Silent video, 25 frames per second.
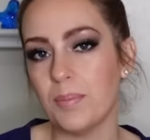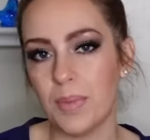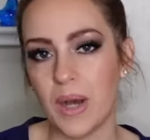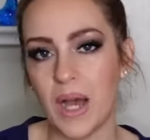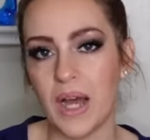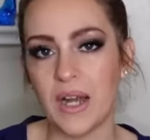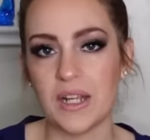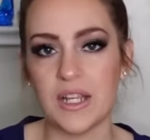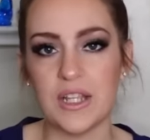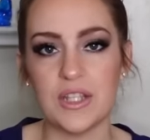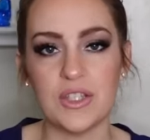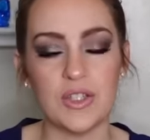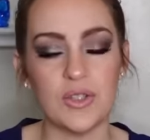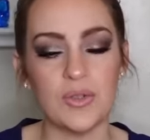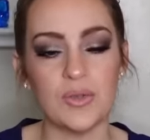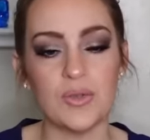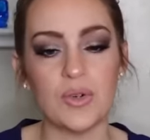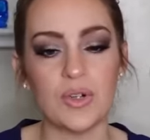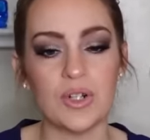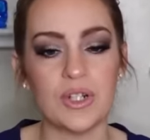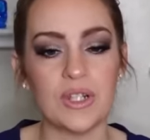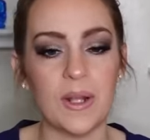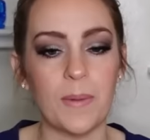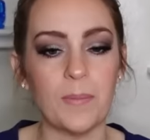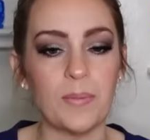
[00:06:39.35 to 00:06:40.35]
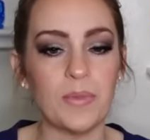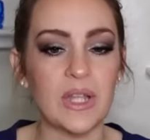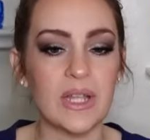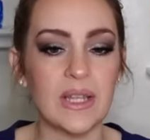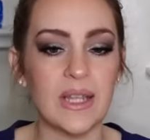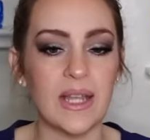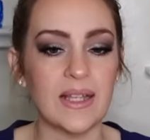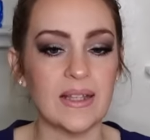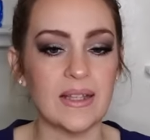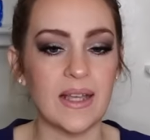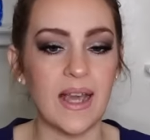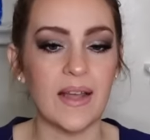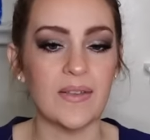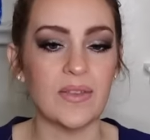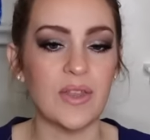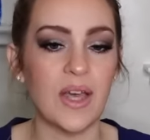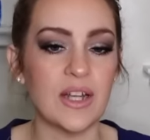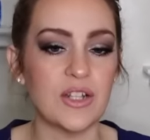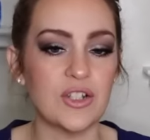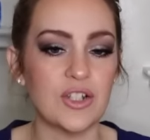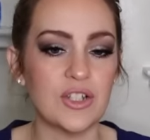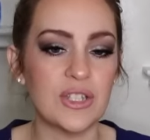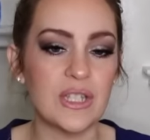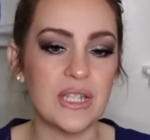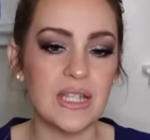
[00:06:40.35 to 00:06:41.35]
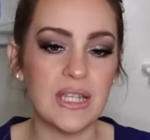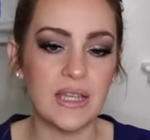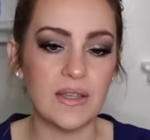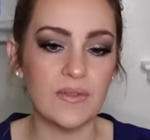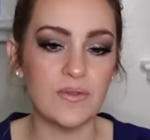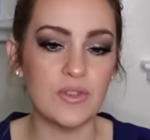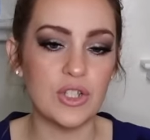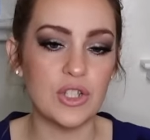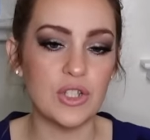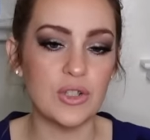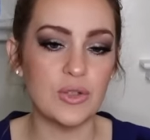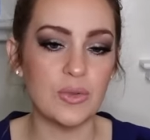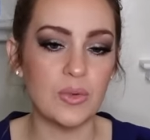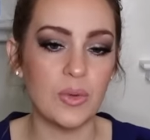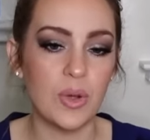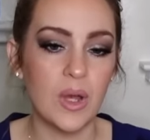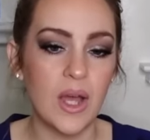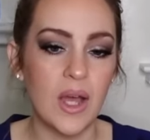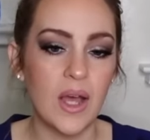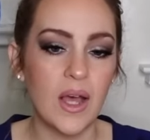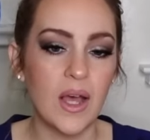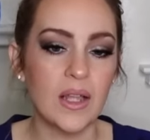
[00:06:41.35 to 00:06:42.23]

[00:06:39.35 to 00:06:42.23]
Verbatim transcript: bodysuit or something like that that just gives you